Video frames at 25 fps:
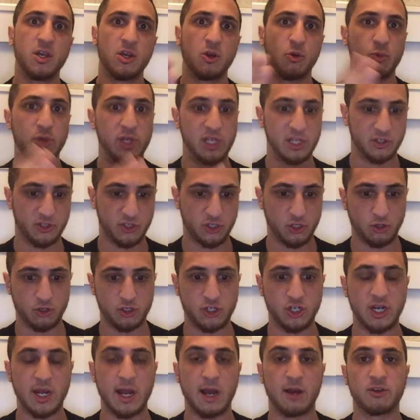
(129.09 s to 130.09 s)
We can search
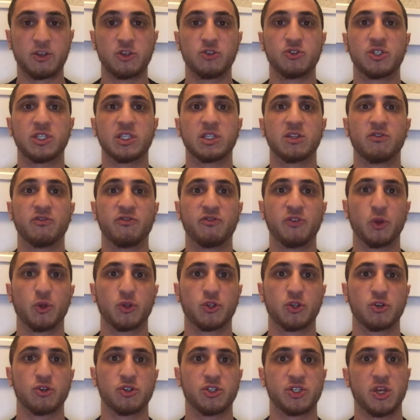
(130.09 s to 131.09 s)
it out using the
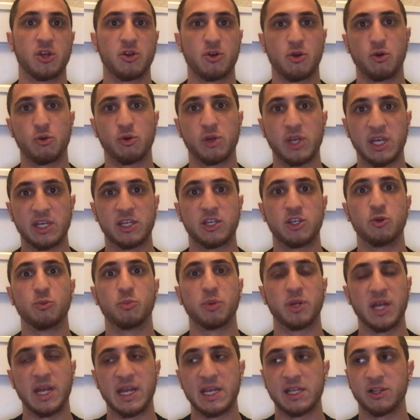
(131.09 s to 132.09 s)
filters on
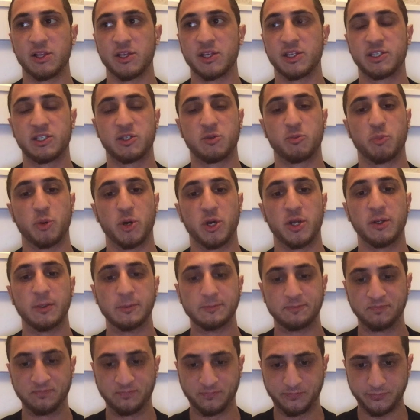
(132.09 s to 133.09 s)
Okcupid A-list, but
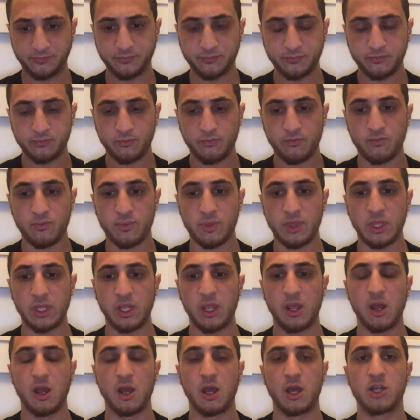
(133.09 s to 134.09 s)

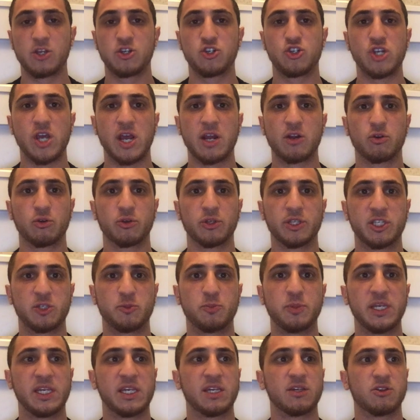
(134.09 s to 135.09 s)
generally
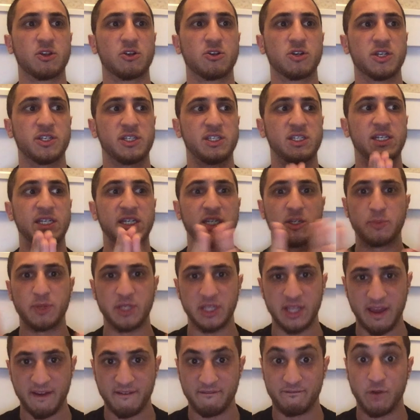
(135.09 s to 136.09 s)
speaking, there doesn't need to be
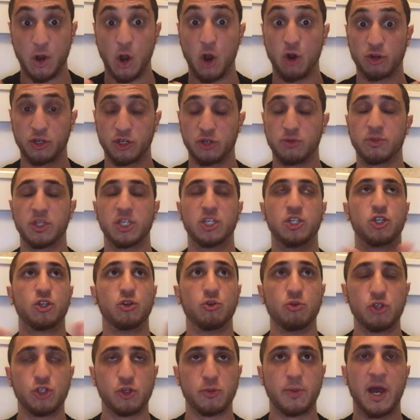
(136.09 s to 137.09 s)
that volume, the
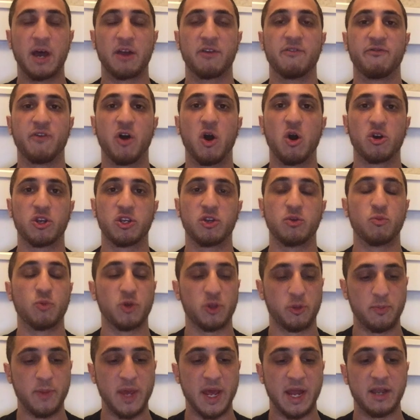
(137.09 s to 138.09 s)
huge amount of volume
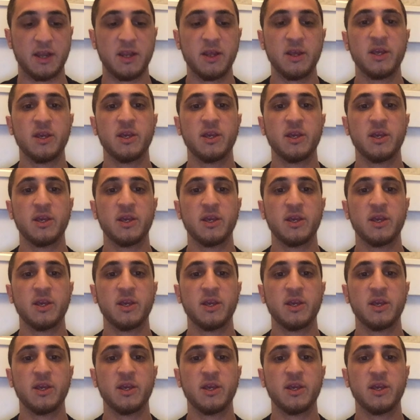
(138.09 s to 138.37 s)
with men.